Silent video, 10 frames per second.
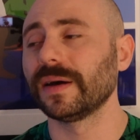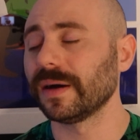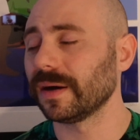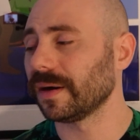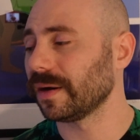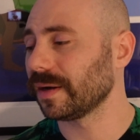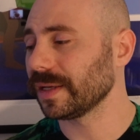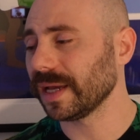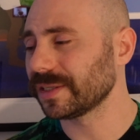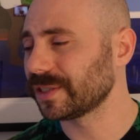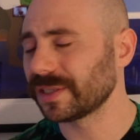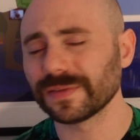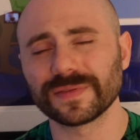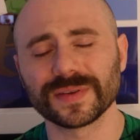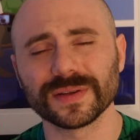I just
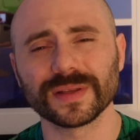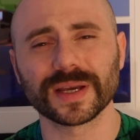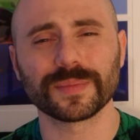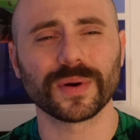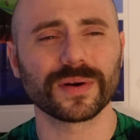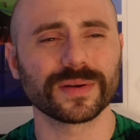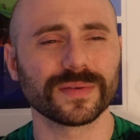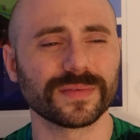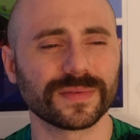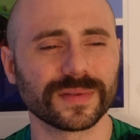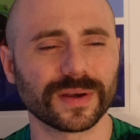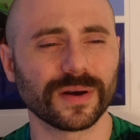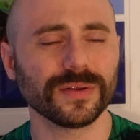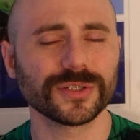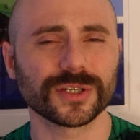didn't feel like part of the
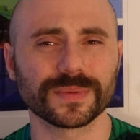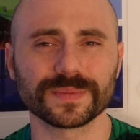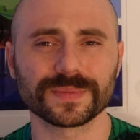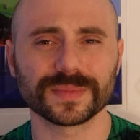culture.